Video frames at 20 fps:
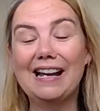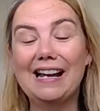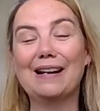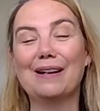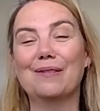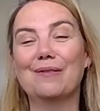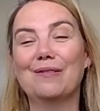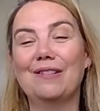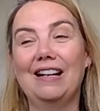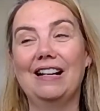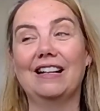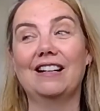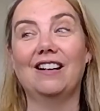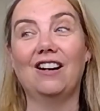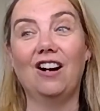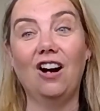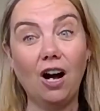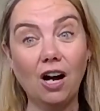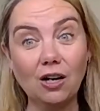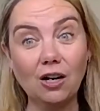And I'm like,
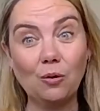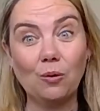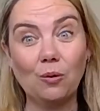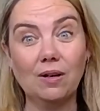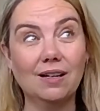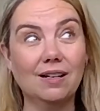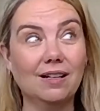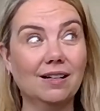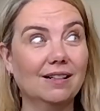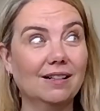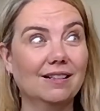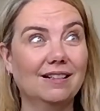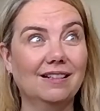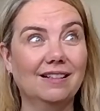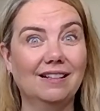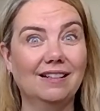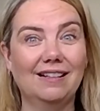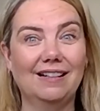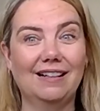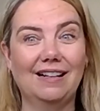
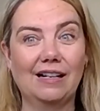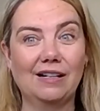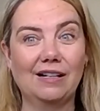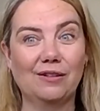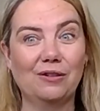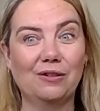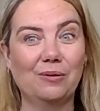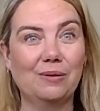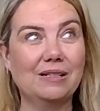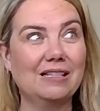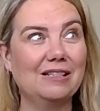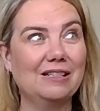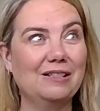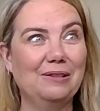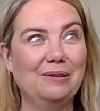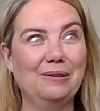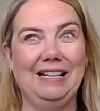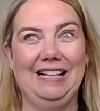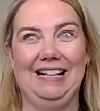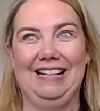awkward. I don't know what to
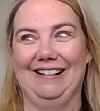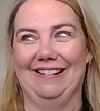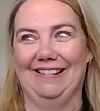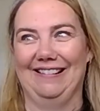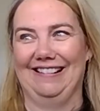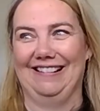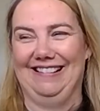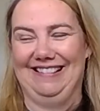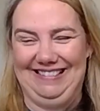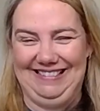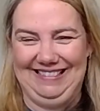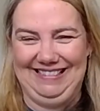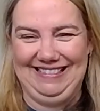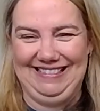do here.